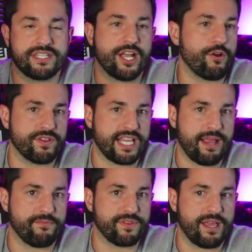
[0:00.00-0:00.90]
take over the
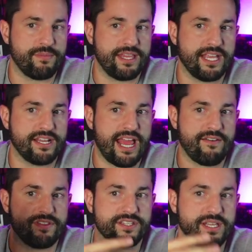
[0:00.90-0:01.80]
game for them and they could
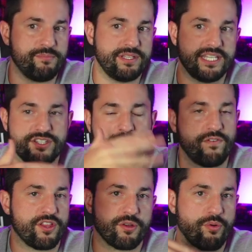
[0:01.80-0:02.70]
have this NPC solve
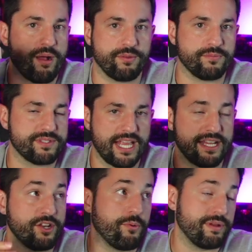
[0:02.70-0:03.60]
all their problems
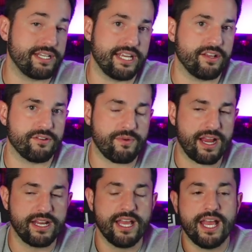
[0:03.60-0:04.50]
and no big deal,
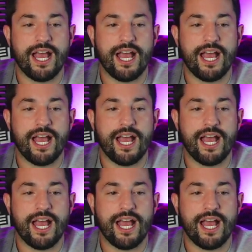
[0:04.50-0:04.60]
right?